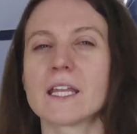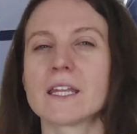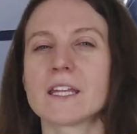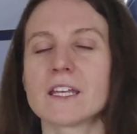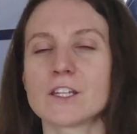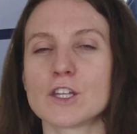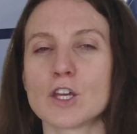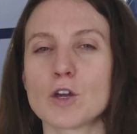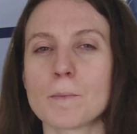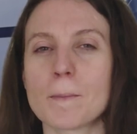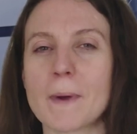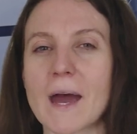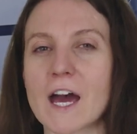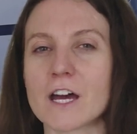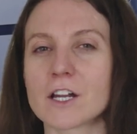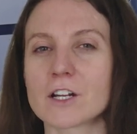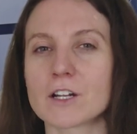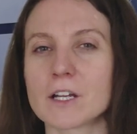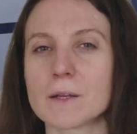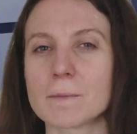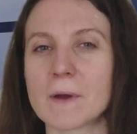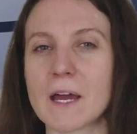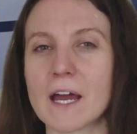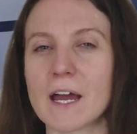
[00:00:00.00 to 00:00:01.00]
The new
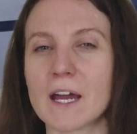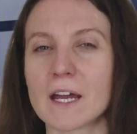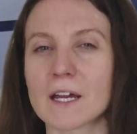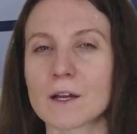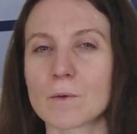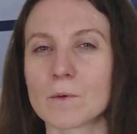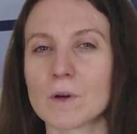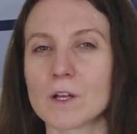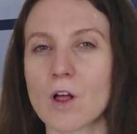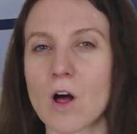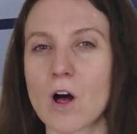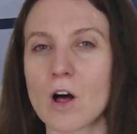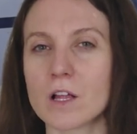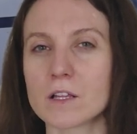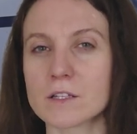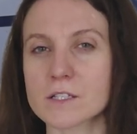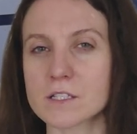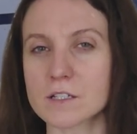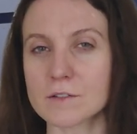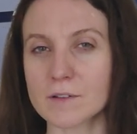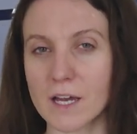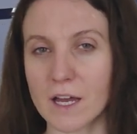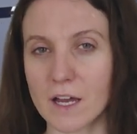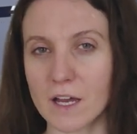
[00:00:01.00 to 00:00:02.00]
battery pack will
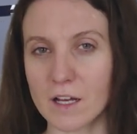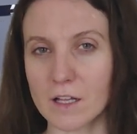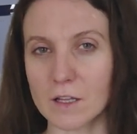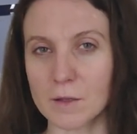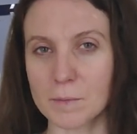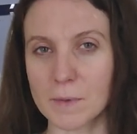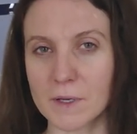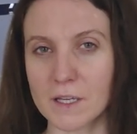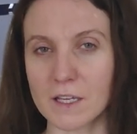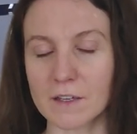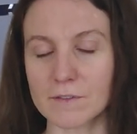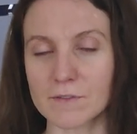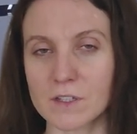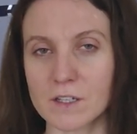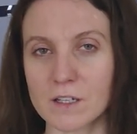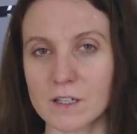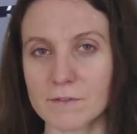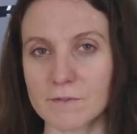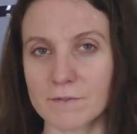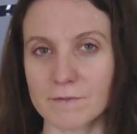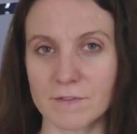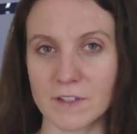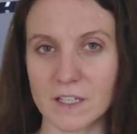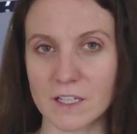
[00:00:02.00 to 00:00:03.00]
also help give
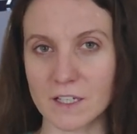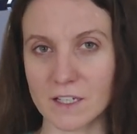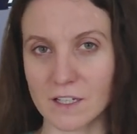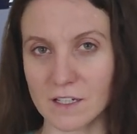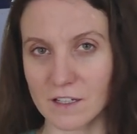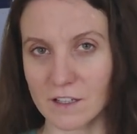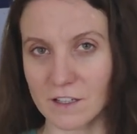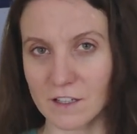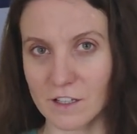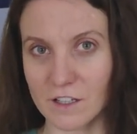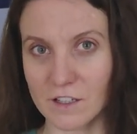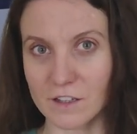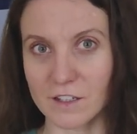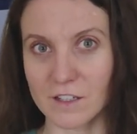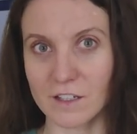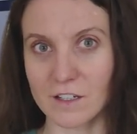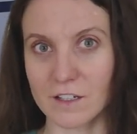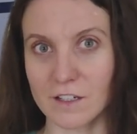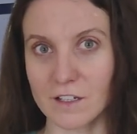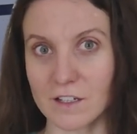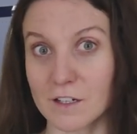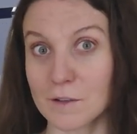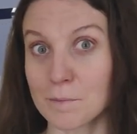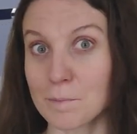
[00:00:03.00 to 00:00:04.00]
the vehicle
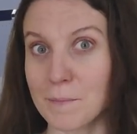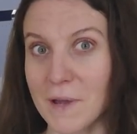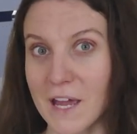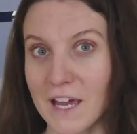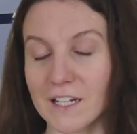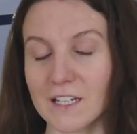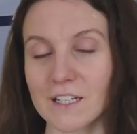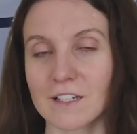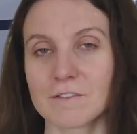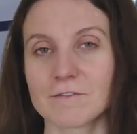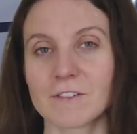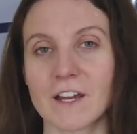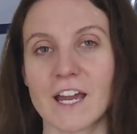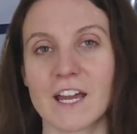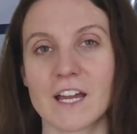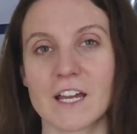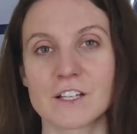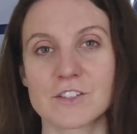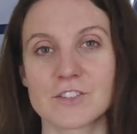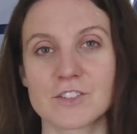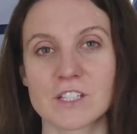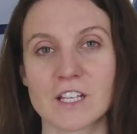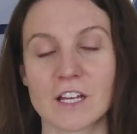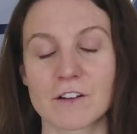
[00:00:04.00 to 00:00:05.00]
the competitive
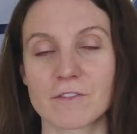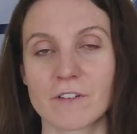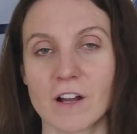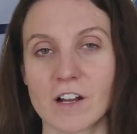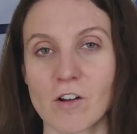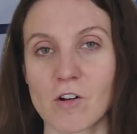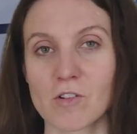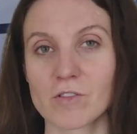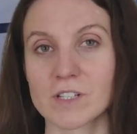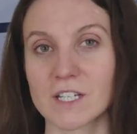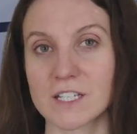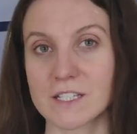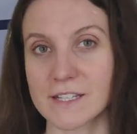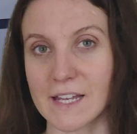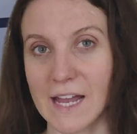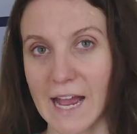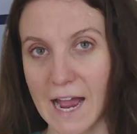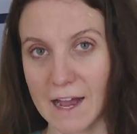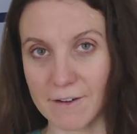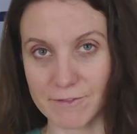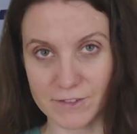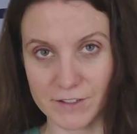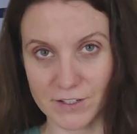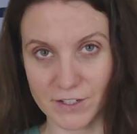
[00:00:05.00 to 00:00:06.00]
edge that Renault is
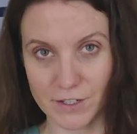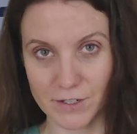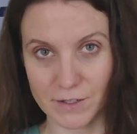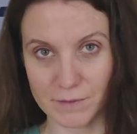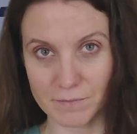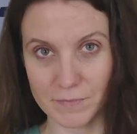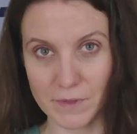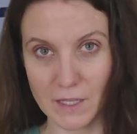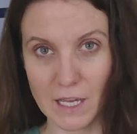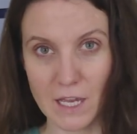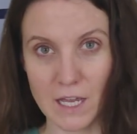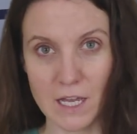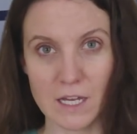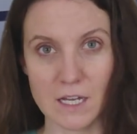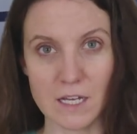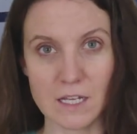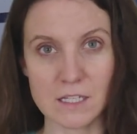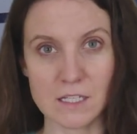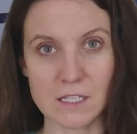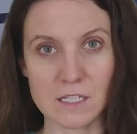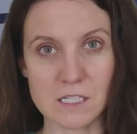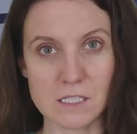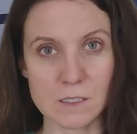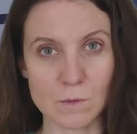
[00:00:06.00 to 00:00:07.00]
after.
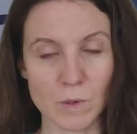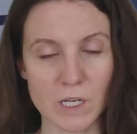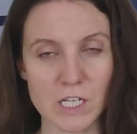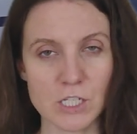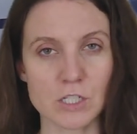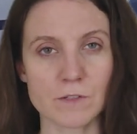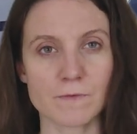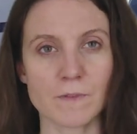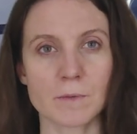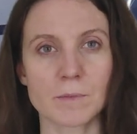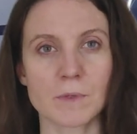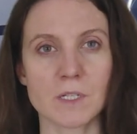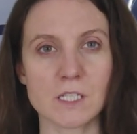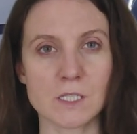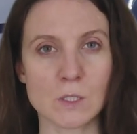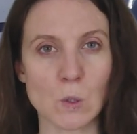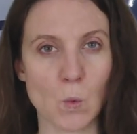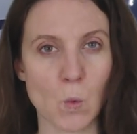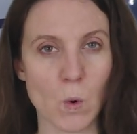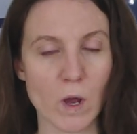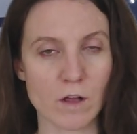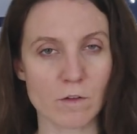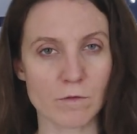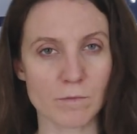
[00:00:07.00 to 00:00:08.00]
The switch from the
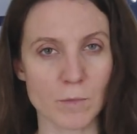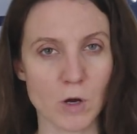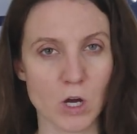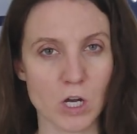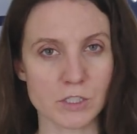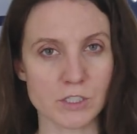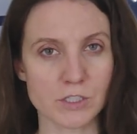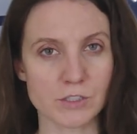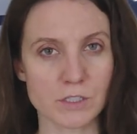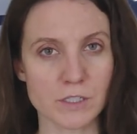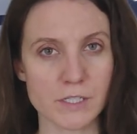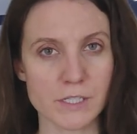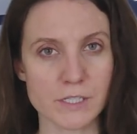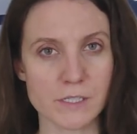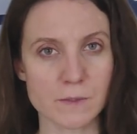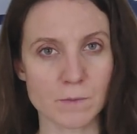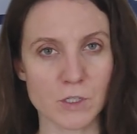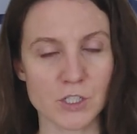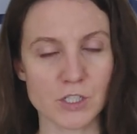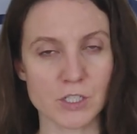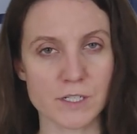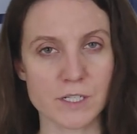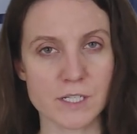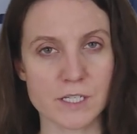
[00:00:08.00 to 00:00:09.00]
12 modules,
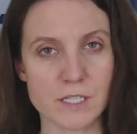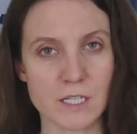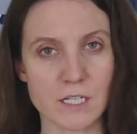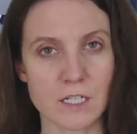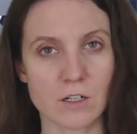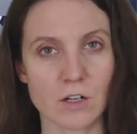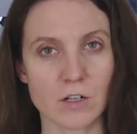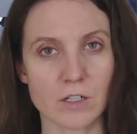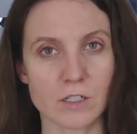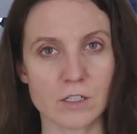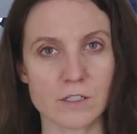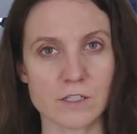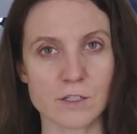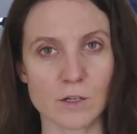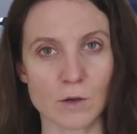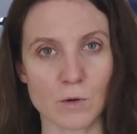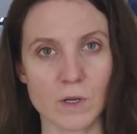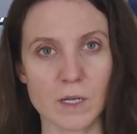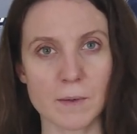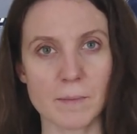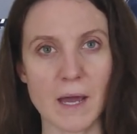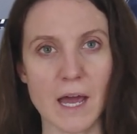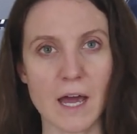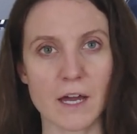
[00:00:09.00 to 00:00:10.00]
which are seen on the
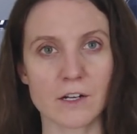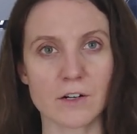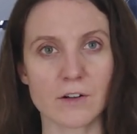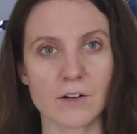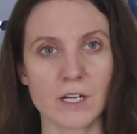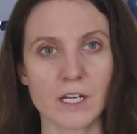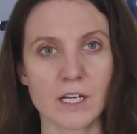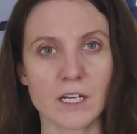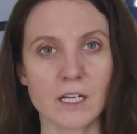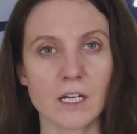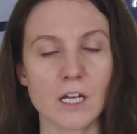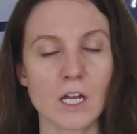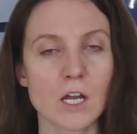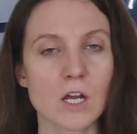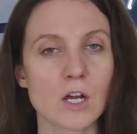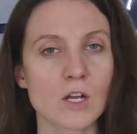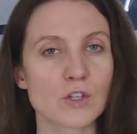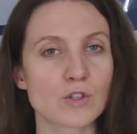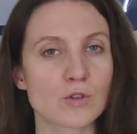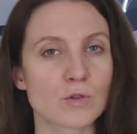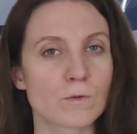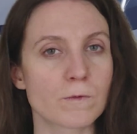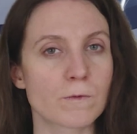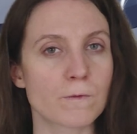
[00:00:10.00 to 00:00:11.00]
Zoe battery,
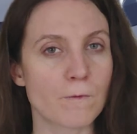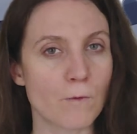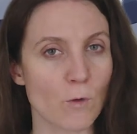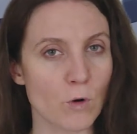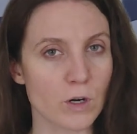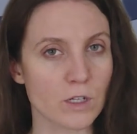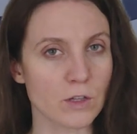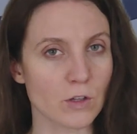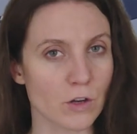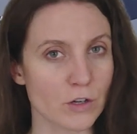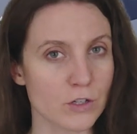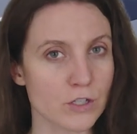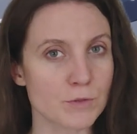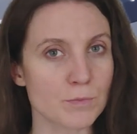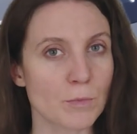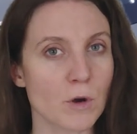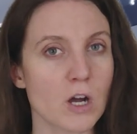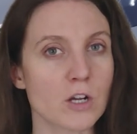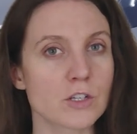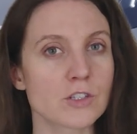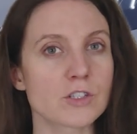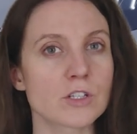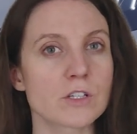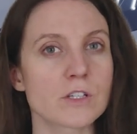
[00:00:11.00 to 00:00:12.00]
to four large
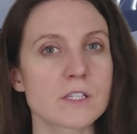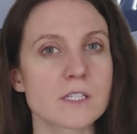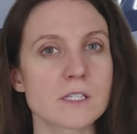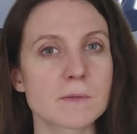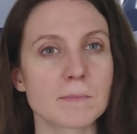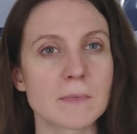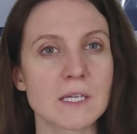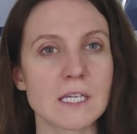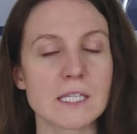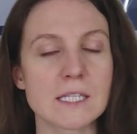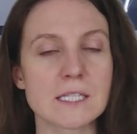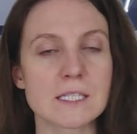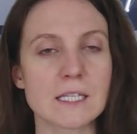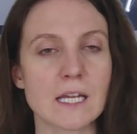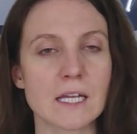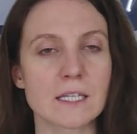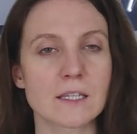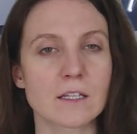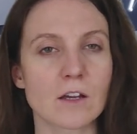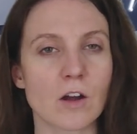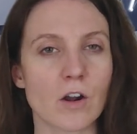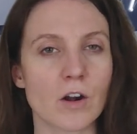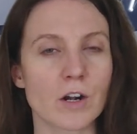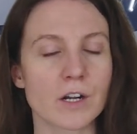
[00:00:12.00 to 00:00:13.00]
modules means
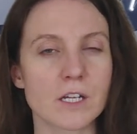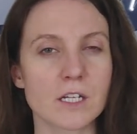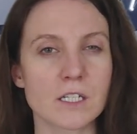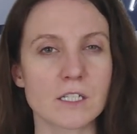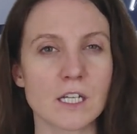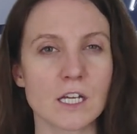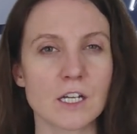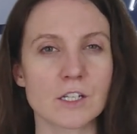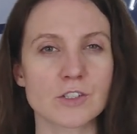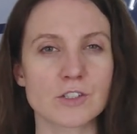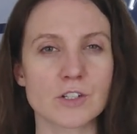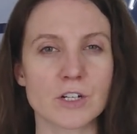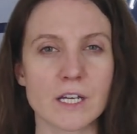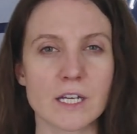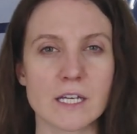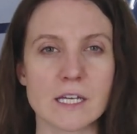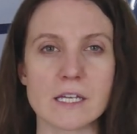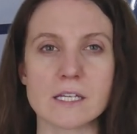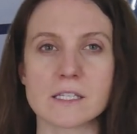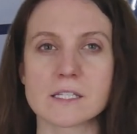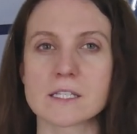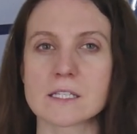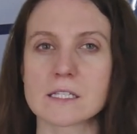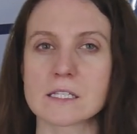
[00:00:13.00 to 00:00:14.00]
that the architecture
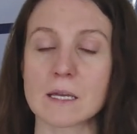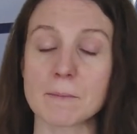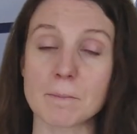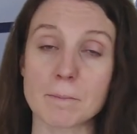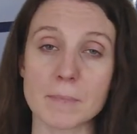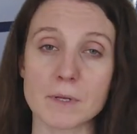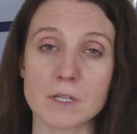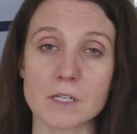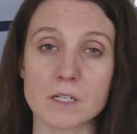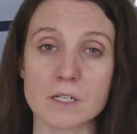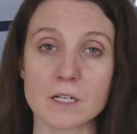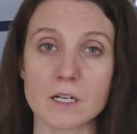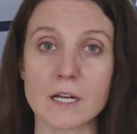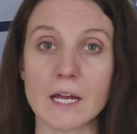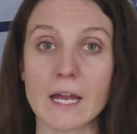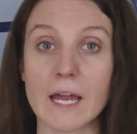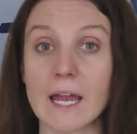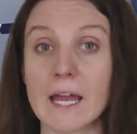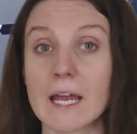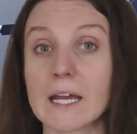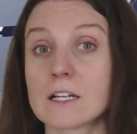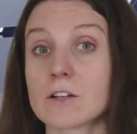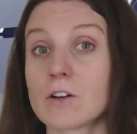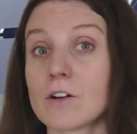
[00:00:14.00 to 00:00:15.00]
is simpler
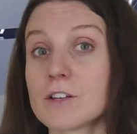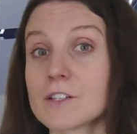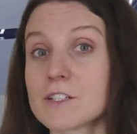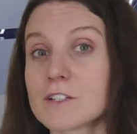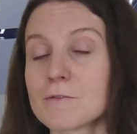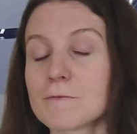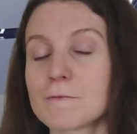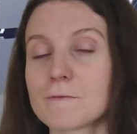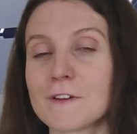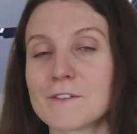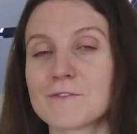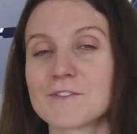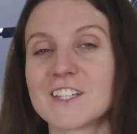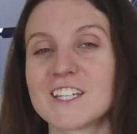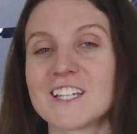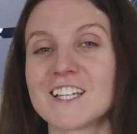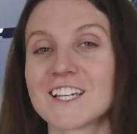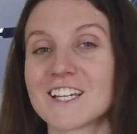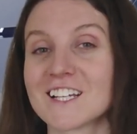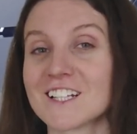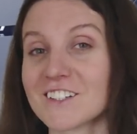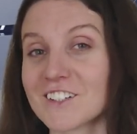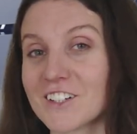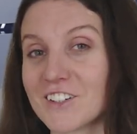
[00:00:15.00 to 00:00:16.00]
and also
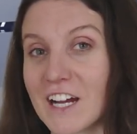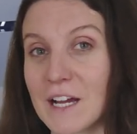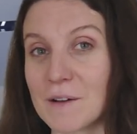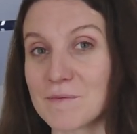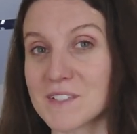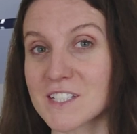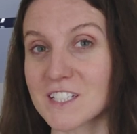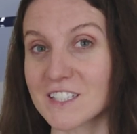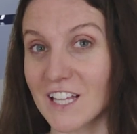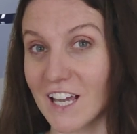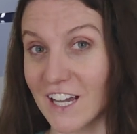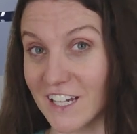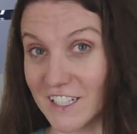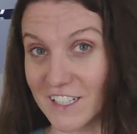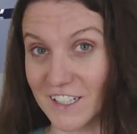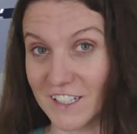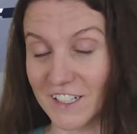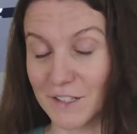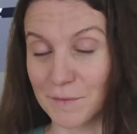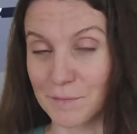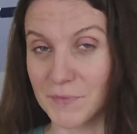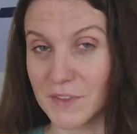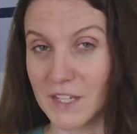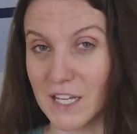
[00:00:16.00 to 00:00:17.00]
15 kilograms
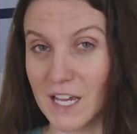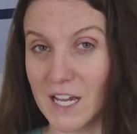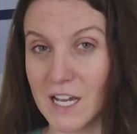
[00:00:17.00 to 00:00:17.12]
lighter.